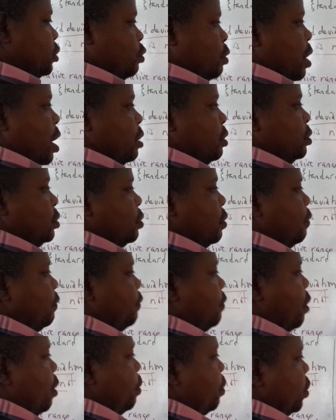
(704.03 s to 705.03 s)
square root of
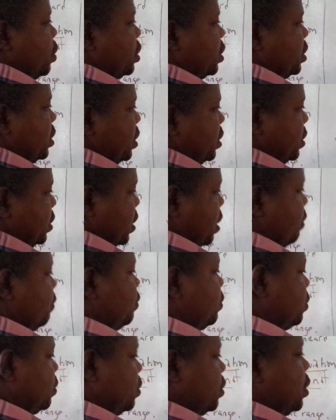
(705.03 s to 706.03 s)
4.67
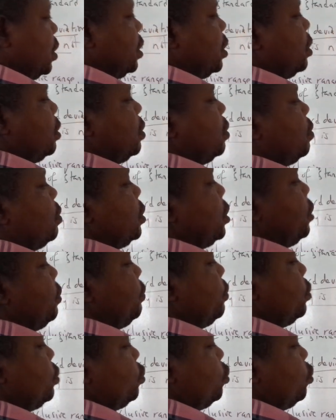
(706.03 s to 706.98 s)
will give you